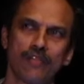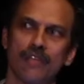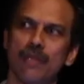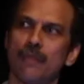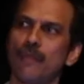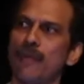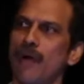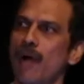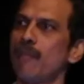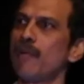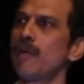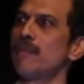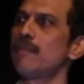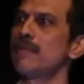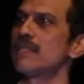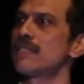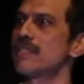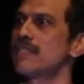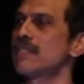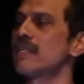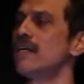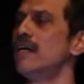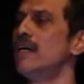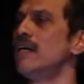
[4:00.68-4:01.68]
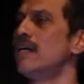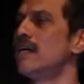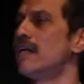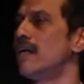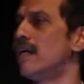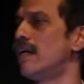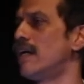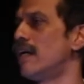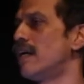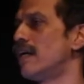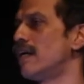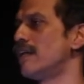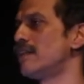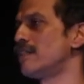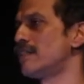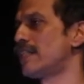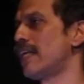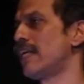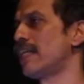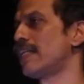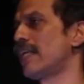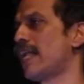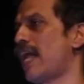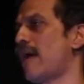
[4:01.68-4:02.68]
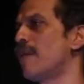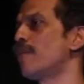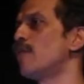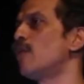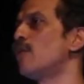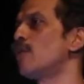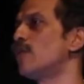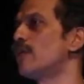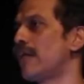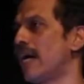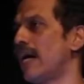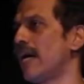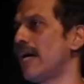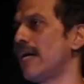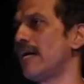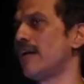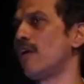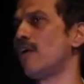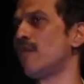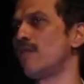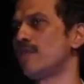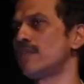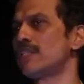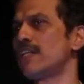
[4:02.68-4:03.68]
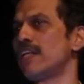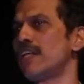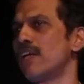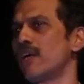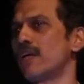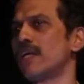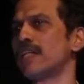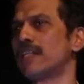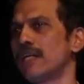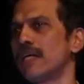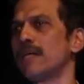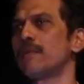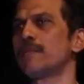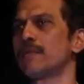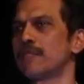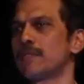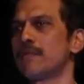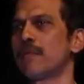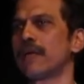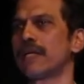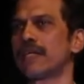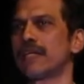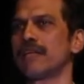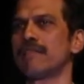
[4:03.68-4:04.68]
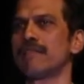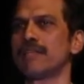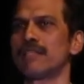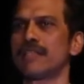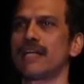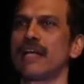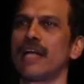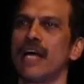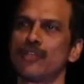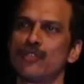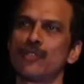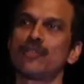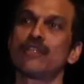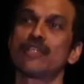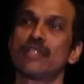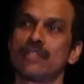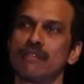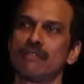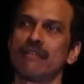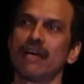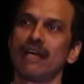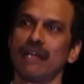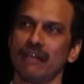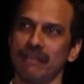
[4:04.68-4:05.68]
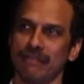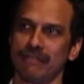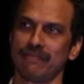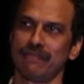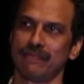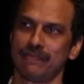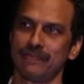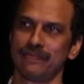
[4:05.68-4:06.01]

if the problem is uh, saying that I'm going to die, obviously your ethical perspective is that I should survive.